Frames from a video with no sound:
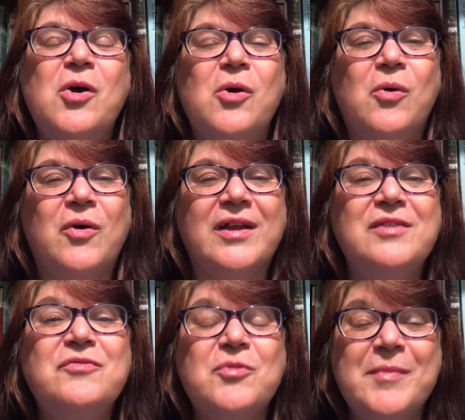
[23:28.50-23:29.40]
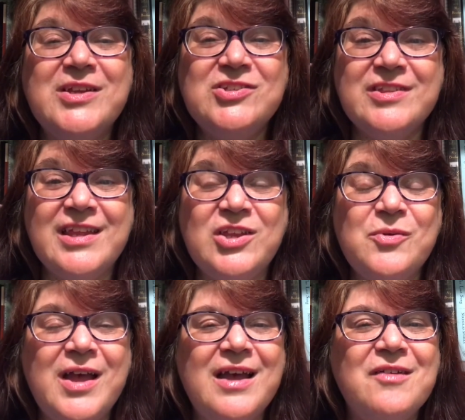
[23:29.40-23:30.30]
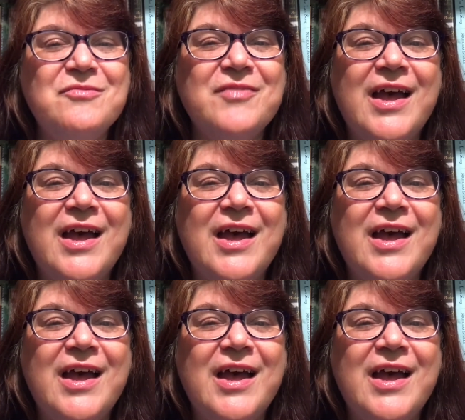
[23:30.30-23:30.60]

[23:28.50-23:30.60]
or information that you have,